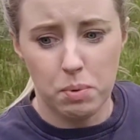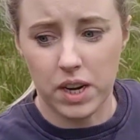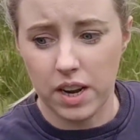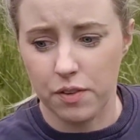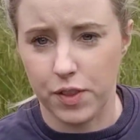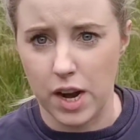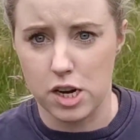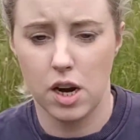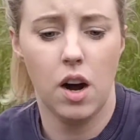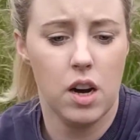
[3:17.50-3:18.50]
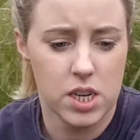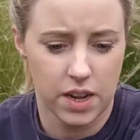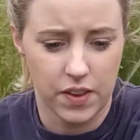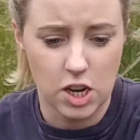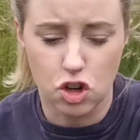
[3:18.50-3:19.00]
but if they're cut
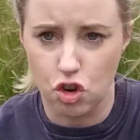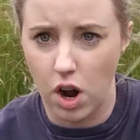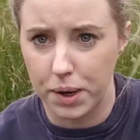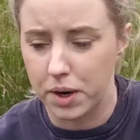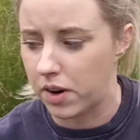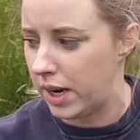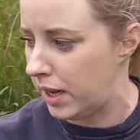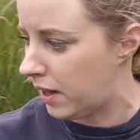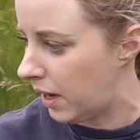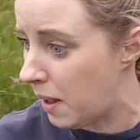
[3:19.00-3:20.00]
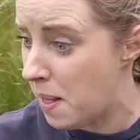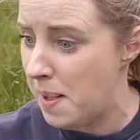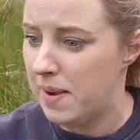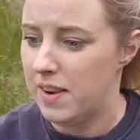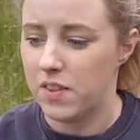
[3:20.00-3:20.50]
and they dry or anything,
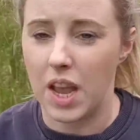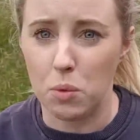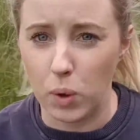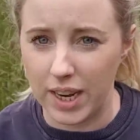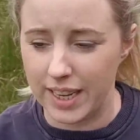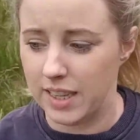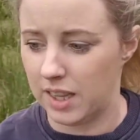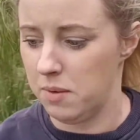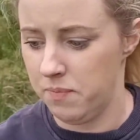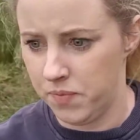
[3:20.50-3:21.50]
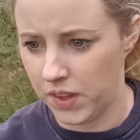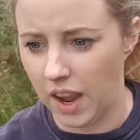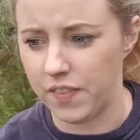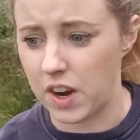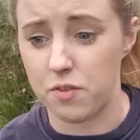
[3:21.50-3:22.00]
they will eat them
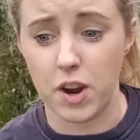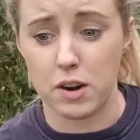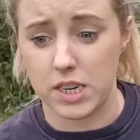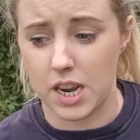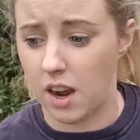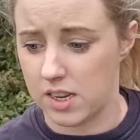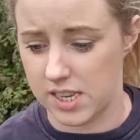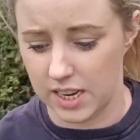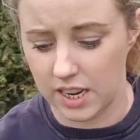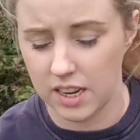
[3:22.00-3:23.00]
and they're very toxic,